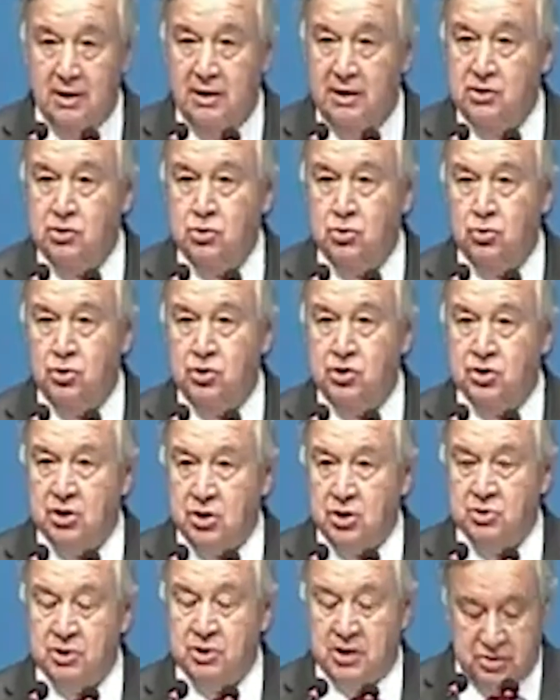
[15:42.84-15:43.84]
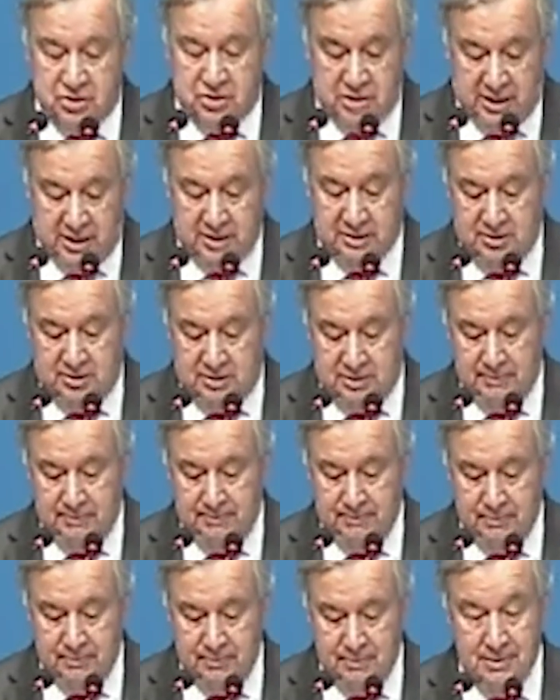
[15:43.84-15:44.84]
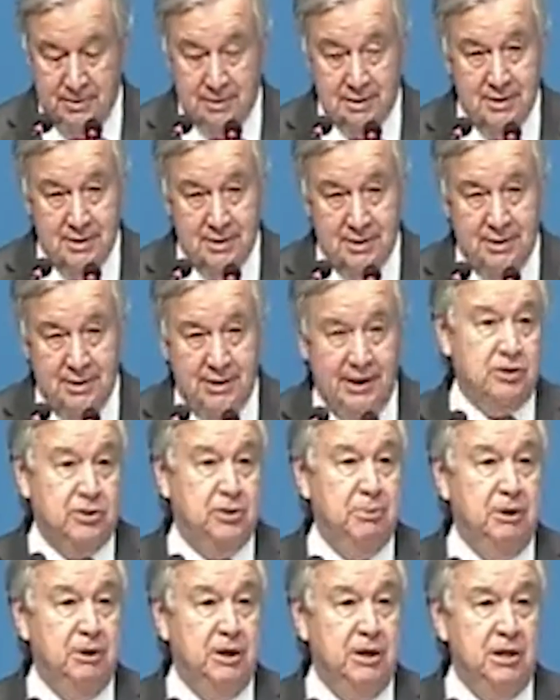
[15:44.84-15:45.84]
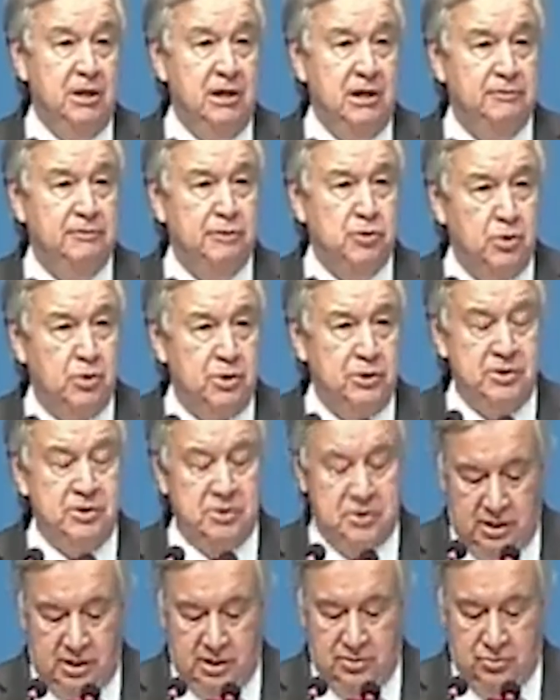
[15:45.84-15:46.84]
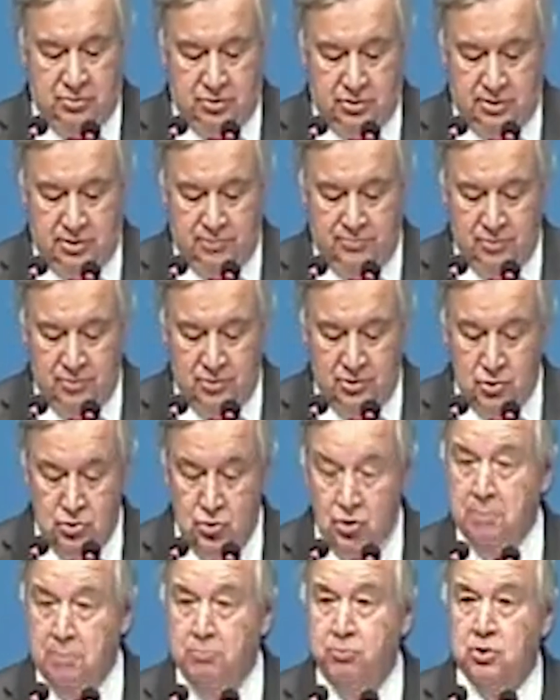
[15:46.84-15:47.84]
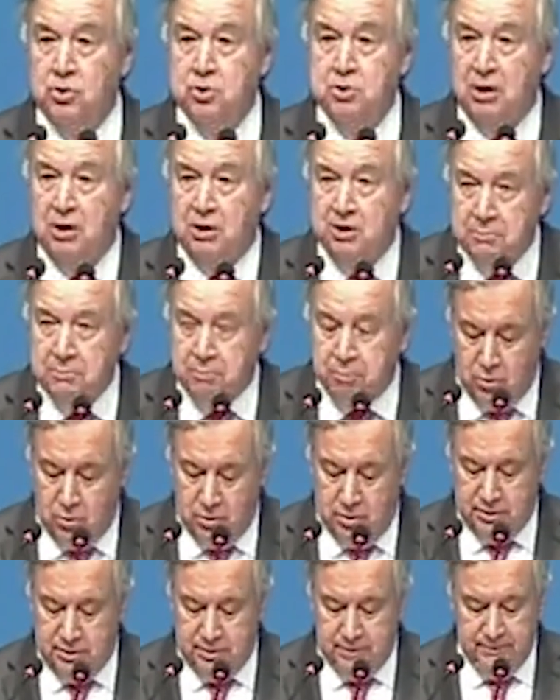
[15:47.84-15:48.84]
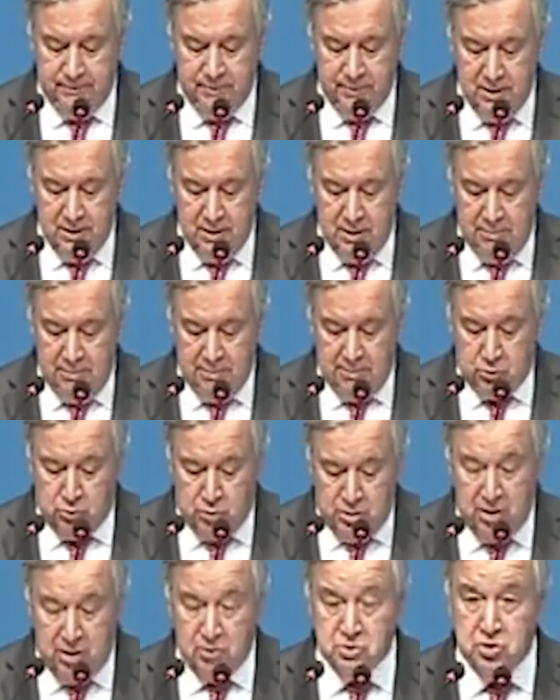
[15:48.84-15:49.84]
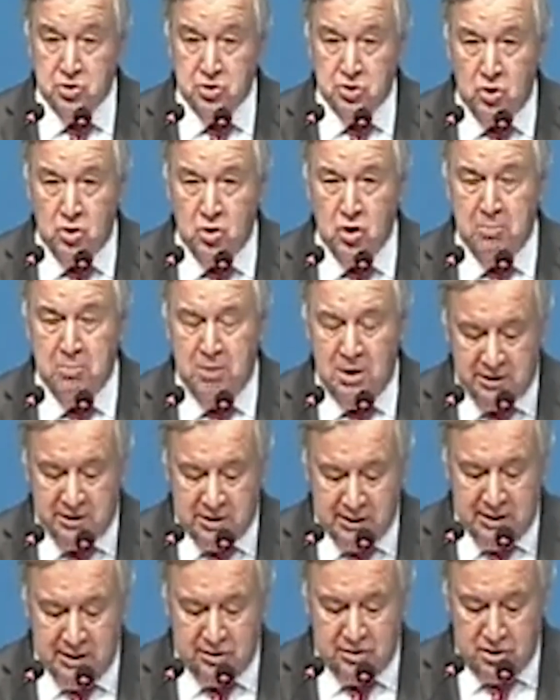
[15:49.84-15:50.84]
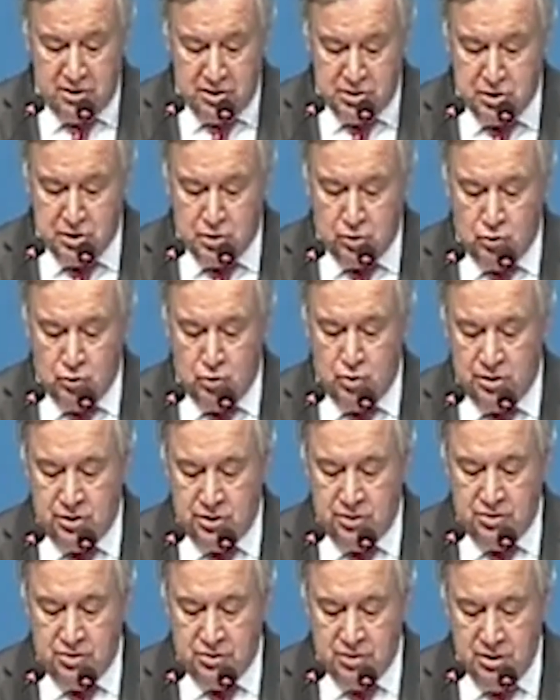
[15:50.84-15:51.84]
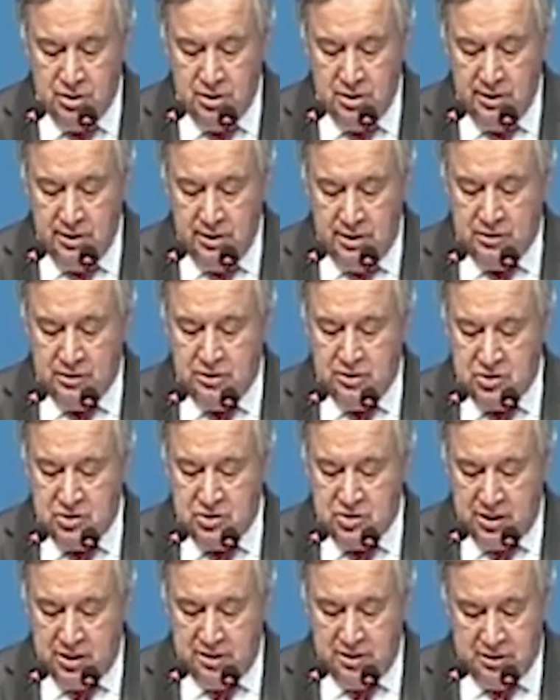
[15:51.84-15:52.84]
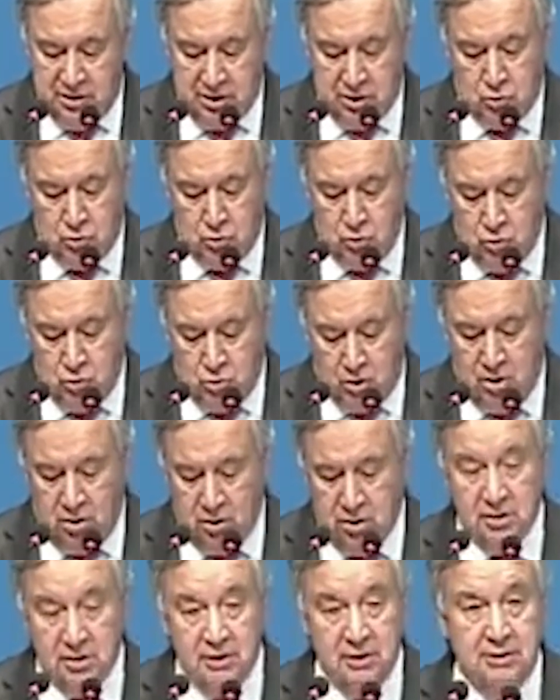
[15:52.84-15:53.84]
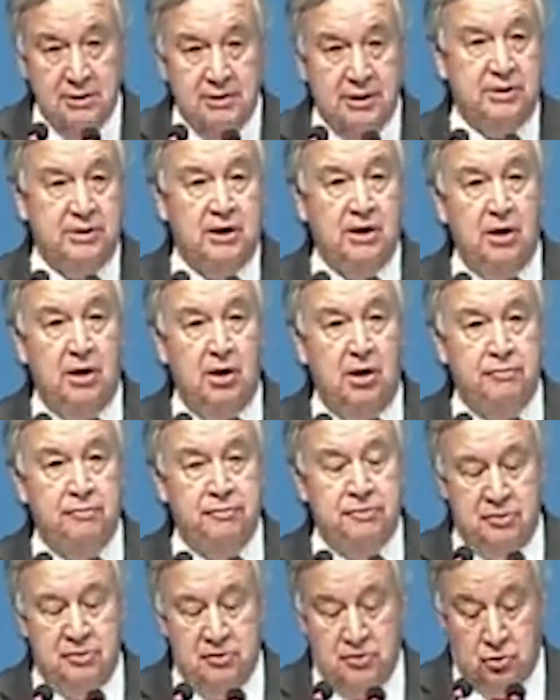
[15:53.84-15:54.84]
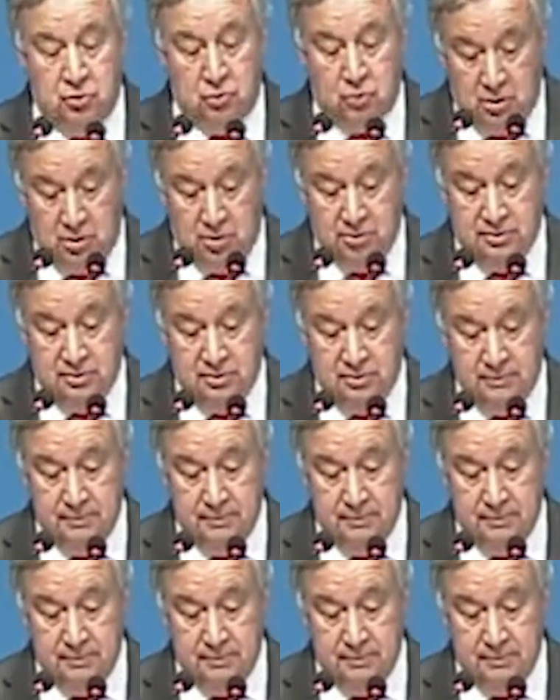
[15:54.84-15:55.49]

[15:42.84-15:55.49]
History shows us that. At the beginning of the 20th century, Europe was multipolar, but without strong multilateral institutions, it descended into war that engulfed the world.